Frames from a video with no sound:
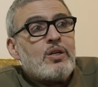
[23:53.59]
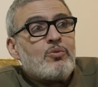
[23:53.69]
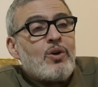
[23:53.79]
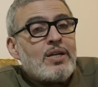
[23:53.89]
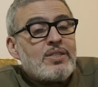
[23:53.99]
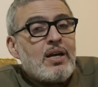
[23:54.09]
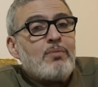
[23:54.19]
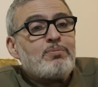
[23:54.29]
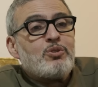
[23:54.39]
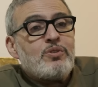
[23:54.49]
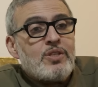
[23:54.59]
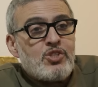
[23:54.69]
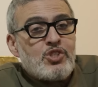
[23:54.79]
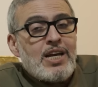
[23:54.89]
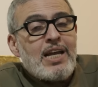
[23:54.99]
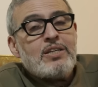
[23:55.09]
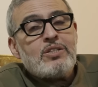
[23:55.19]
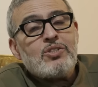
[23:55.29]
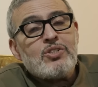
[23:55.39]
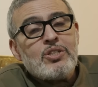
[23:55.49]
rise up to this
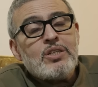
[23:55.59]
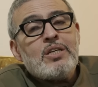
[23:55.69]
challenge,